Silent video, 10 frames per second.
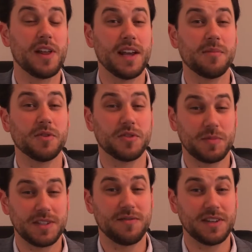animal
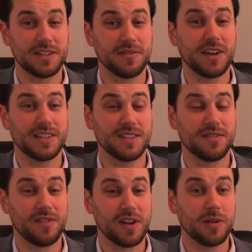specific devices
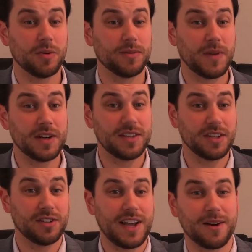available
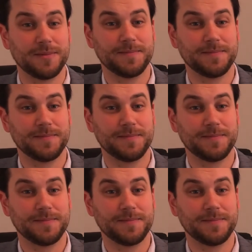until now.